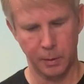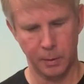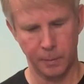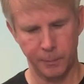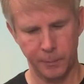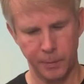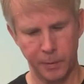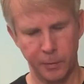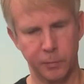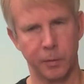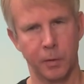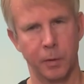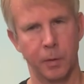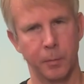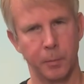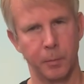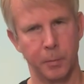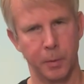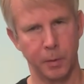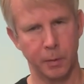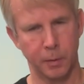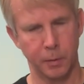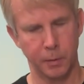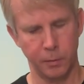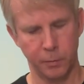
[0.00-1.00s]
These are
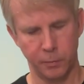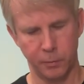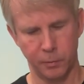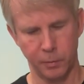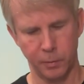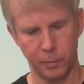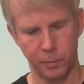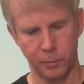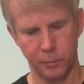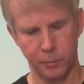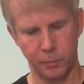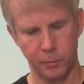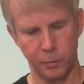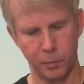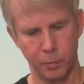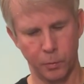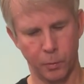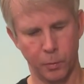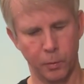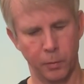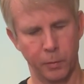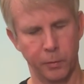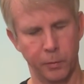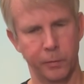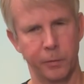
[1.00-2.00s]
humbuckers, so it's 2
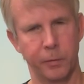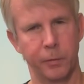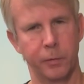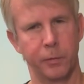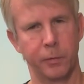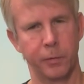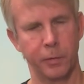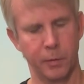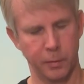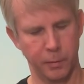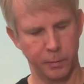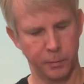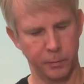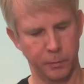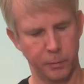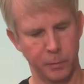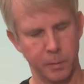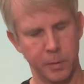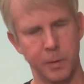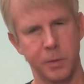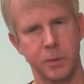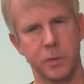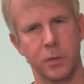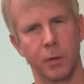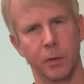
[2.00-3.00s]
coils in series with
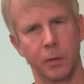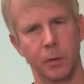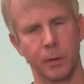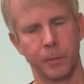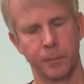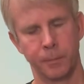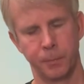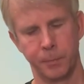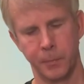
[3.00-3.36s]
each other.